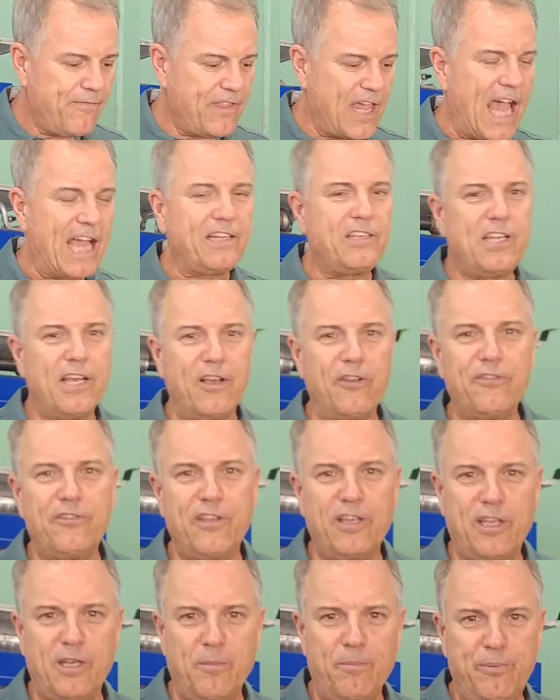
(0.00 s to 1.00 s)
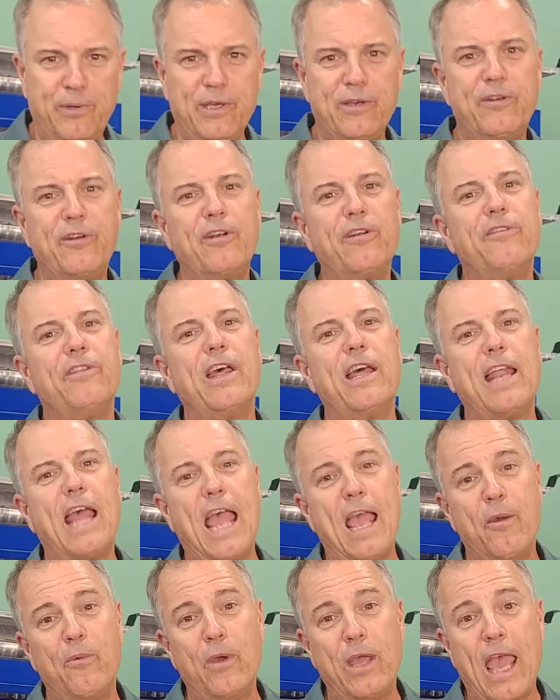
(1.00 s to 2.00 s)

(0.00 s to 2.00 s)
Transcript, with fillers: That tells the computer that, hey,